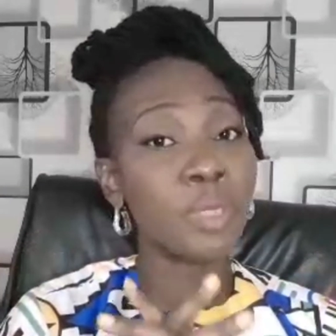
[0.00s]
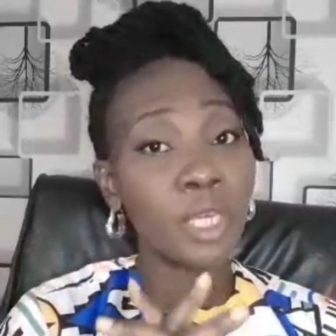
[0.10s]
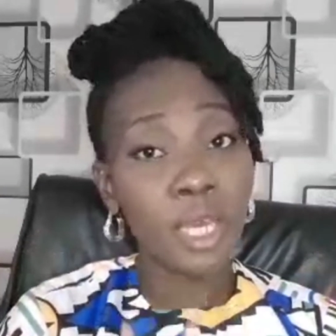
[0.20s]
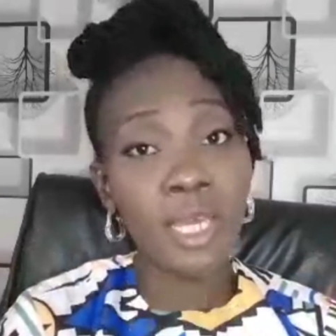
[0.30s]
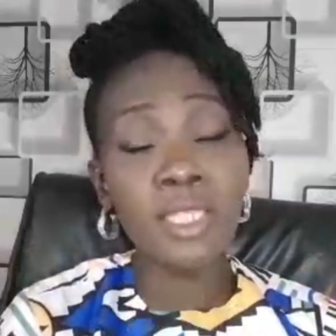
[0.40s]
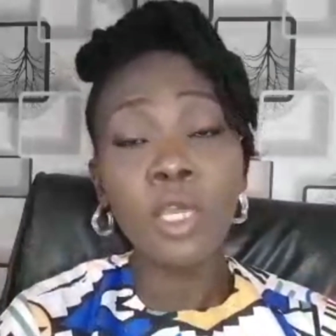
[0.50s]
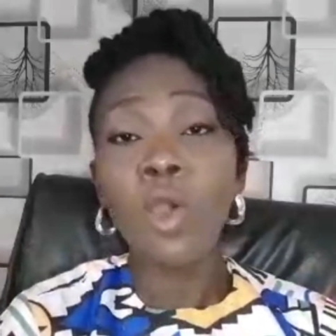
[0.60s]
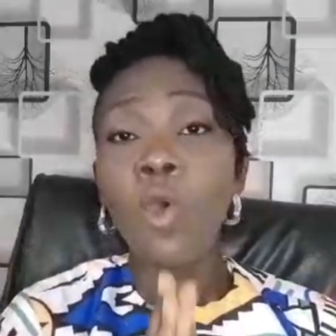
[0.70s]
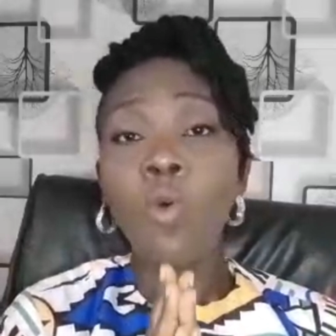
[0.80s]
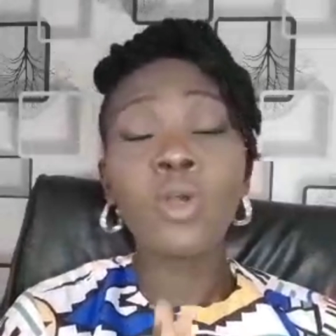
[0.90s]
Because
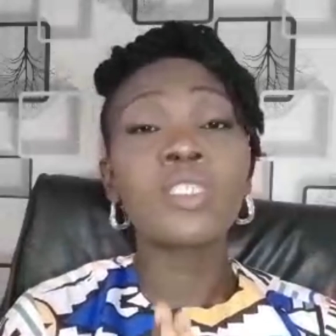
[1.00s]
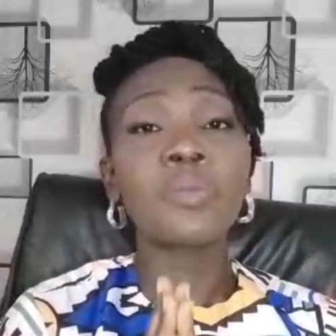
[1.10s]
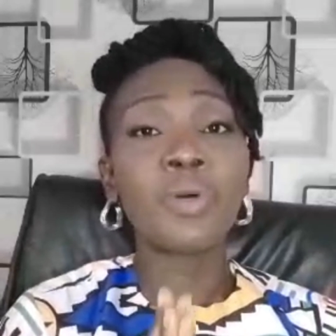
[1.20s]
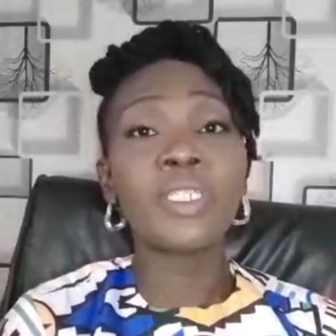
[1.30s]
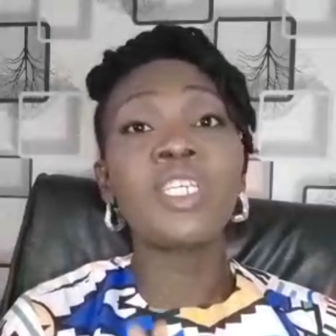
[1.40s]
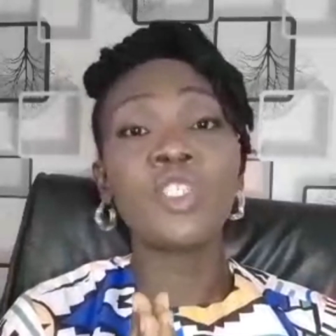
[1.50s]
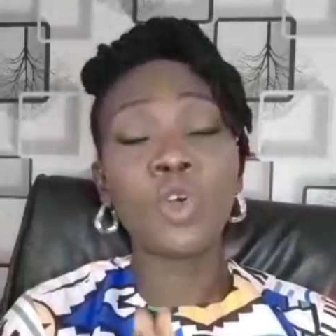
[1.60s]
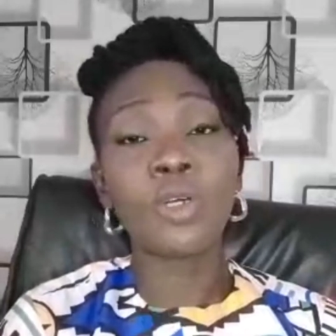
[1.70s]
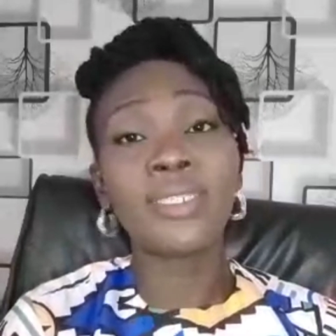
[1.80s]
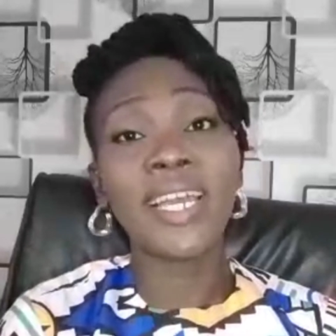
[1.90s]
once the body
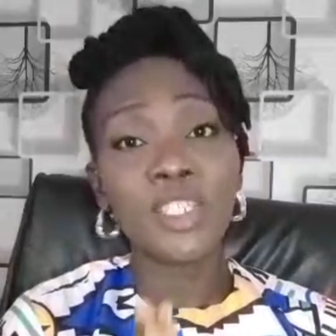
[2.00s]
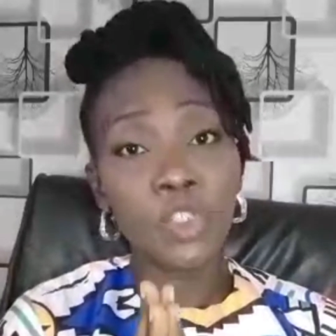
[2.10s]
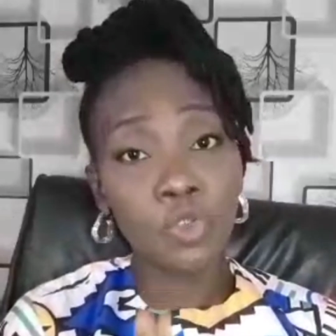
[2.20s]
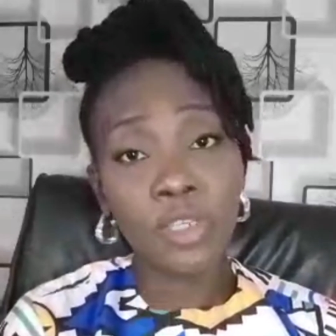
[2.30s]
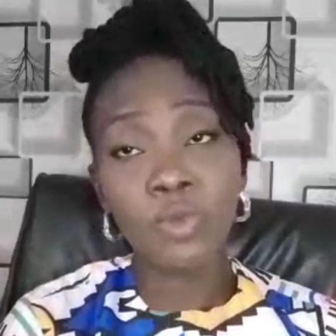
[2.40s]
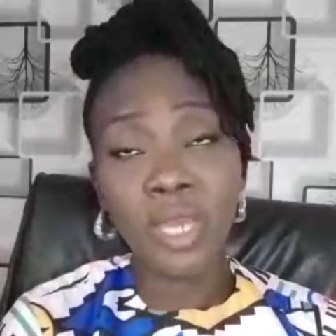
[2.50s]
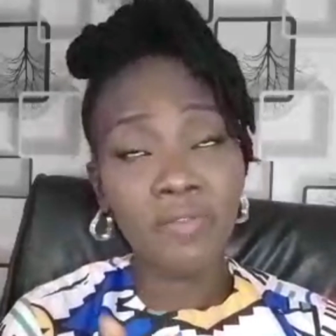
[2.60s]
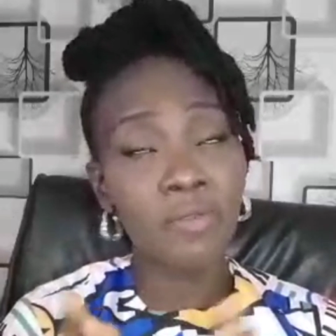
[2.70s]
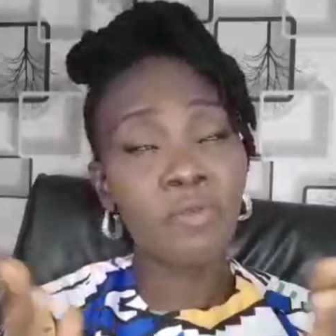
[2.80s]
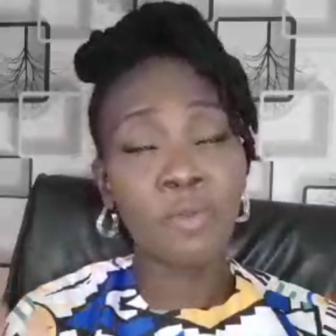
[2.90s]
is under stress, we
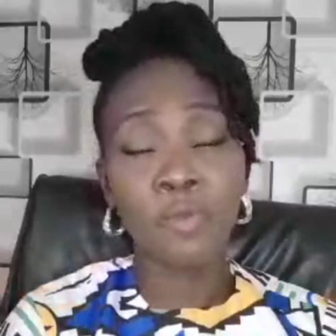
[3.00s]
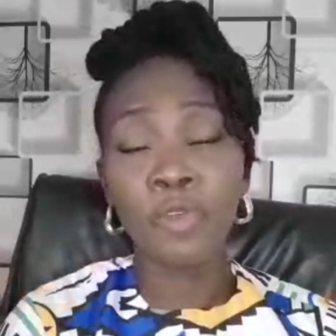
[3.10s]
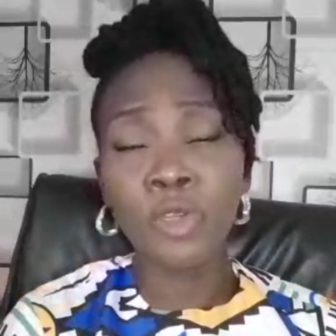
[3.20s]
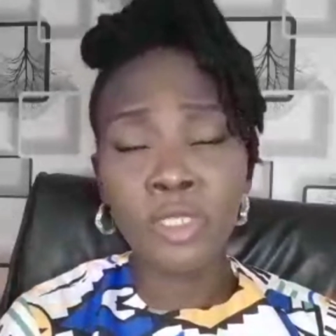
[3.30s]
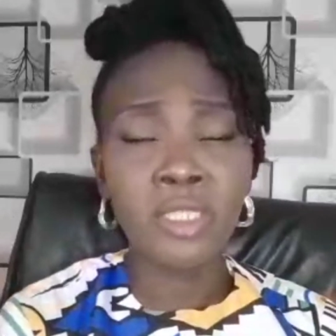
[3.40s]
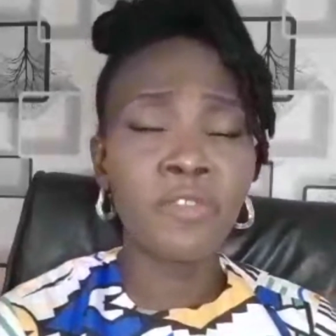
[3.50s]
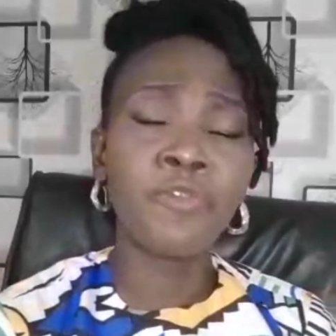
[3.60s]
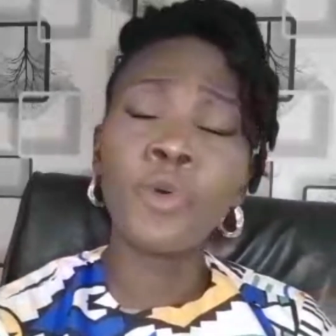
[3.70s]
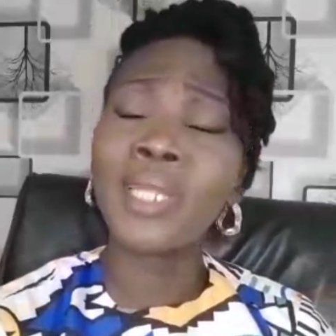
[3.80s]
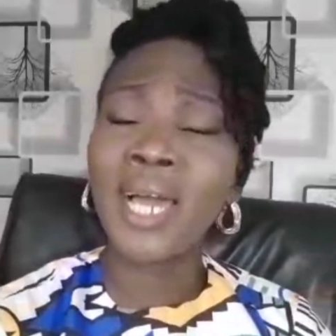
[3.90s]
have used the
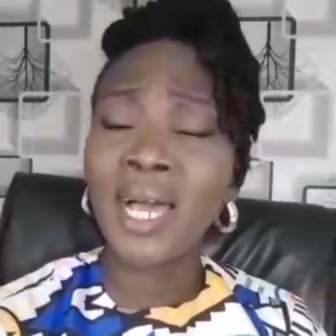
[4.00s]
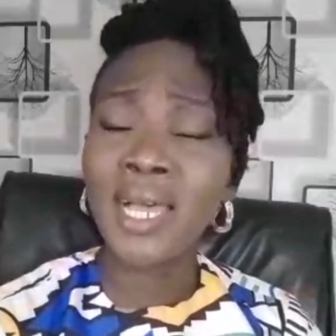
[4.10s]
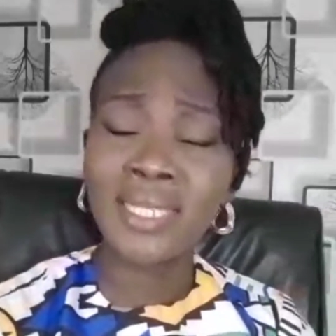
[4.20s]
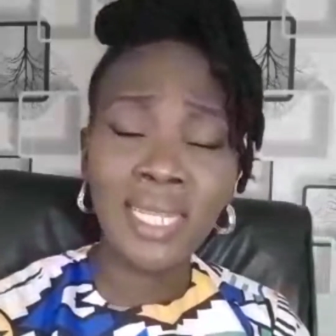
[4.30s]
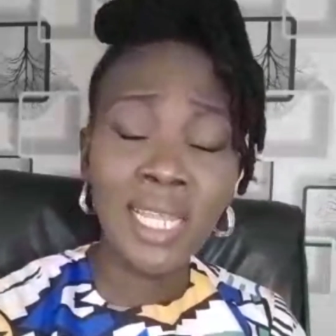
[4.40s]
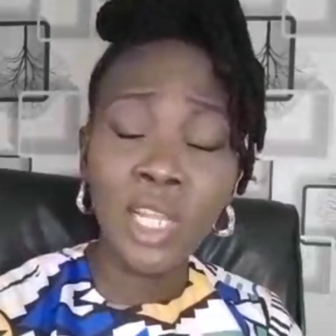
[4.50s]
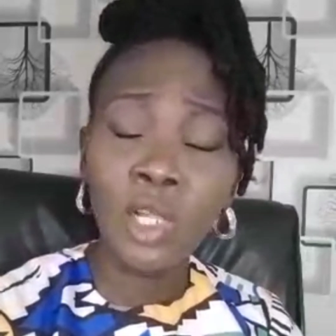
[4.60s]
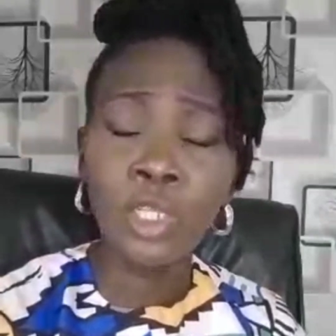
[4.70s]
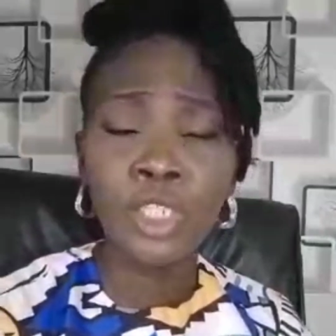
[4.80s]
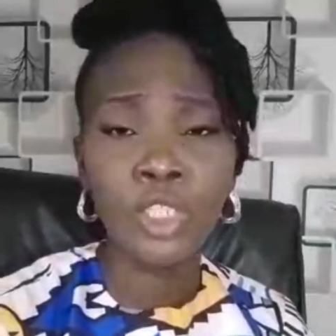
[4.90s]
phone as an
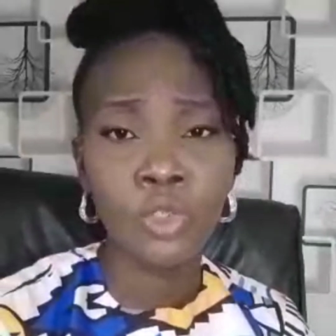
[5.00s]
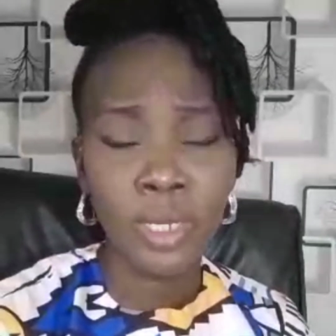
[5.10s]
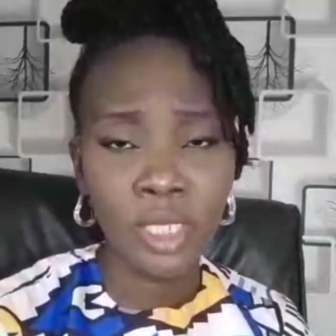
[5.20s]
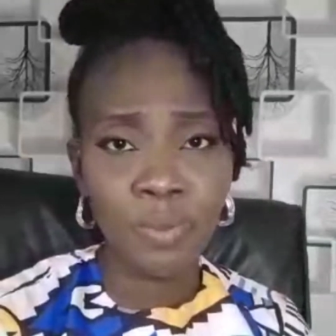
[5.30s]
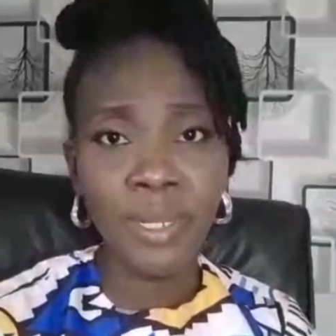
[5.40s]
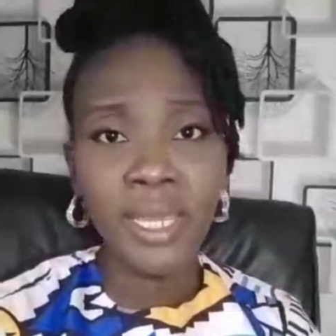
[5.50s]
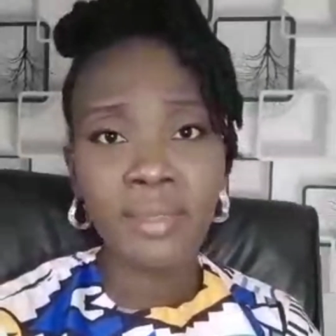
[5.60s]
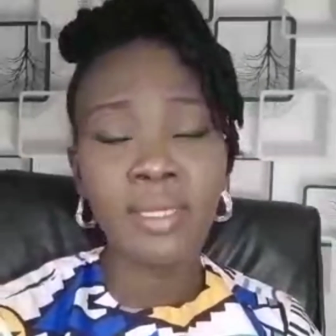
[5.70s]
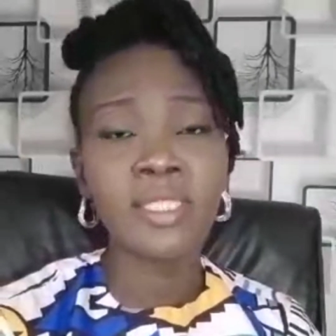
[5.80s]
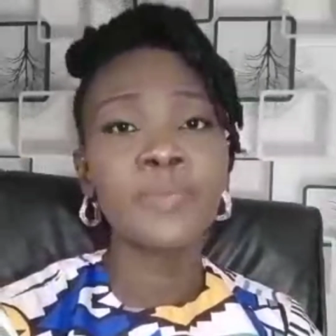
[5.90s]
analogy to
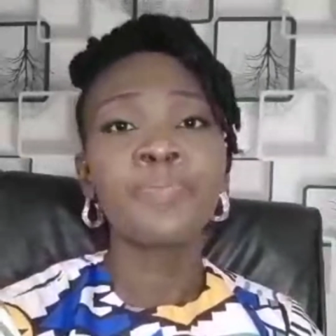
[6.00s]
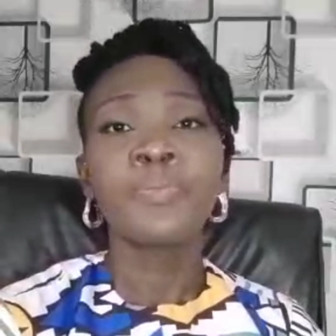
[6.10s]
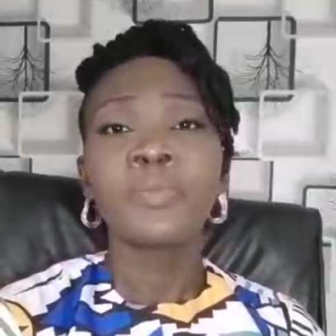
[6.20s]
explain this.